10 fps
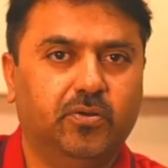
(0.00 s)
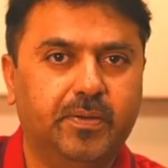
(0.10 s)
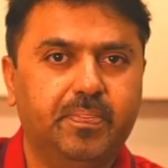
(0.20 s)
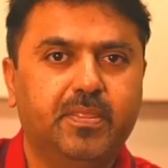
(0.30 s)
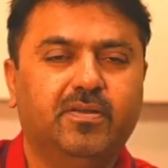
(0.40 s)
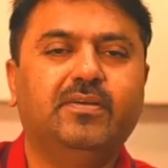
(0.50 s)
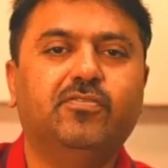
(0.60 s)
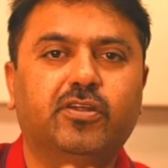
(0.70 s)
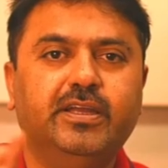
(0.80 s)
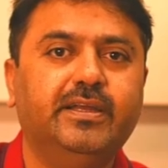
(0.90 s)
Okay,
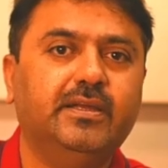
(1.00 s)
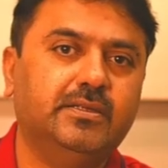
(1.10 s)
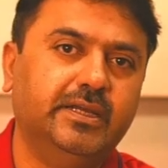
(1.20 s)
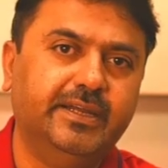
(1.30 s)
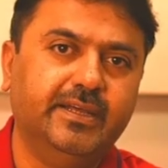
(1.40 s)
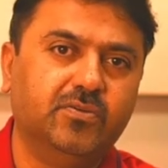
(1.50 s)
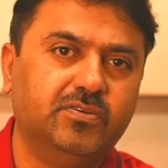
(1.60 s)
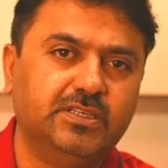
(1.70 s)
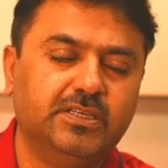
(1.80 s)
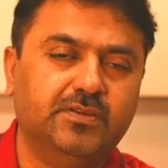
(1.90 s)
like for an Indian
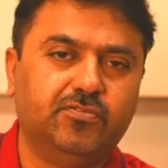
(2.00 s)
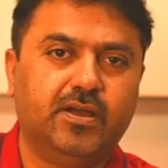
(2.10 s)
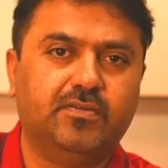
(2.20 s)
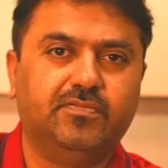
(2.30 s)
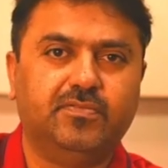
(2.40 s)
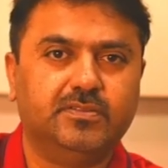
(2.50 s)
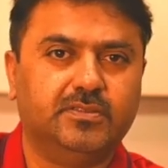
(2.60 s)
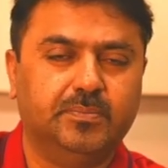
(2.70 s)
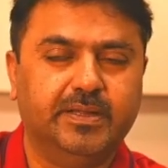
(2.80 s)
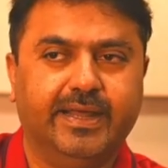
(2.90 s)
cuisine, if you
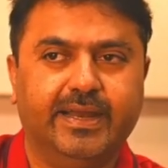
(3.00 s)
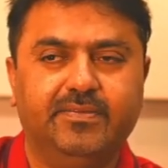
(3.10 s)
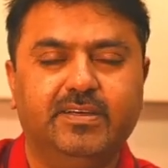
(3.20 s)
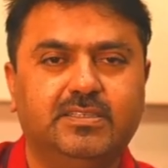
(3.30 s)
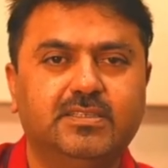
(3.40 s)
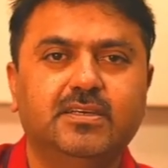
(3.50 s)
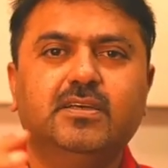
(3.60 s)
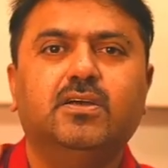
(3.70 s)
have something gravies,